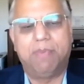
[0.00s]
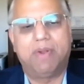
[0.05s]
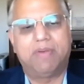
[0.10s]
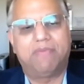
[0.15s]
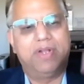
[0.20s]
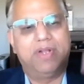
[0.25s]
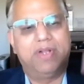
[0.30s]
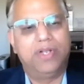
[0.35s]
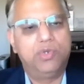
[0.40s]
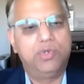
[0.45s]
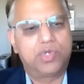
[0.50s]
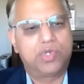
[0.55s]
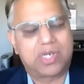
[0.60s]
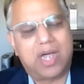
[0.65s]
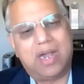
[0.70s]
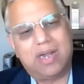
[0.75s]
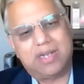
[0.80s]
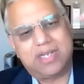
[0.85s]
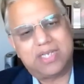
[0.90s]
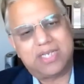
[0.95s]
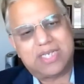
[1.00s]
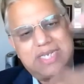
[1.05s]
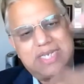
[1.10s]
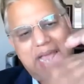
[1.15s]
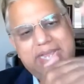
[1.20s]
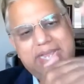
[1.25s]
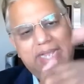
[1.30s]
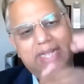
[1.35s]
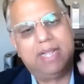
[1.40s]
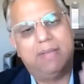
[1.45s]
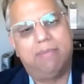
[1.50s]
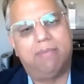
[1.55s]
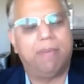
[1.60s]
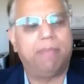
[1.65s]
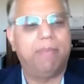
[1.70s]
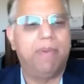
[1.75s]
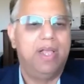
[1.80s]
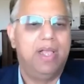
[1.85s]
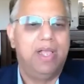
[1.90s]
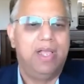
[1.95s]
But when you start stacking them
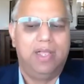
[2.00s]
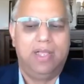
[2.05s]
up,